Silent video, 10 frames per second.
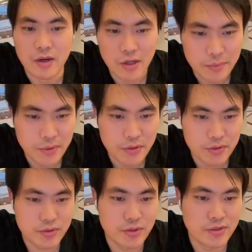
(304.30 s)
review
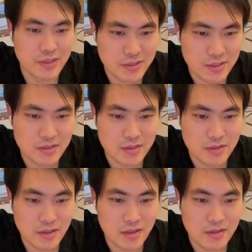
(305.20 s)
your
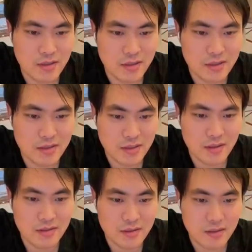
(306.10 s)
decision, and in the
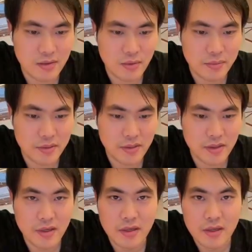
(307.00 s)
end, there will
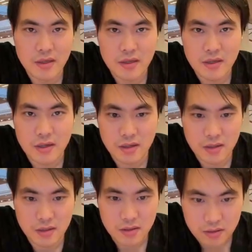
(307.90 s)
be
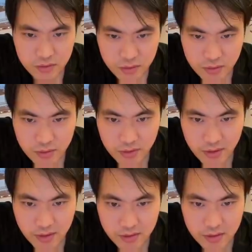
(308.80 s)
you're gonna
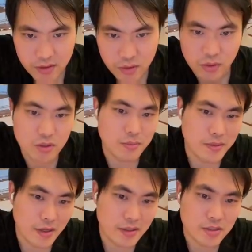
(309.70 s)
get the
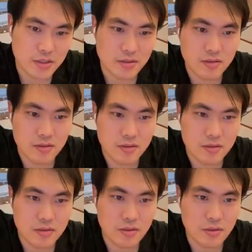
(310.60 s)
notification.
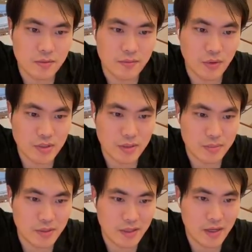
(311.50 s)
So, for
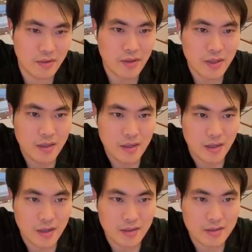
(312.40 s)
example, now
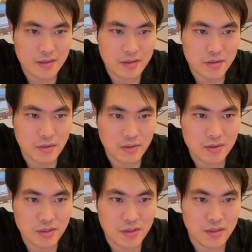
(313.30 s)
I turn
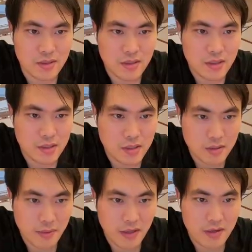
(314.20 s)
on the
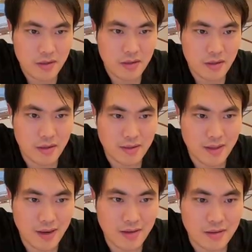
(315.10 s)
email and
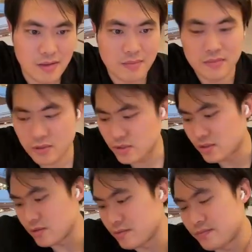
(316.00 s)
Telegram.
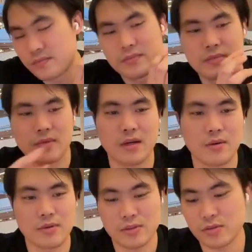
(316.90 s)
So,
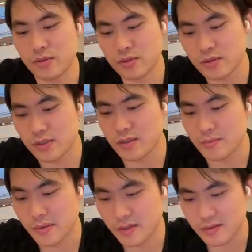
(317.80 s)
I want to show you
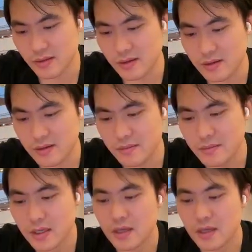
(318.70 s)
my Telegram.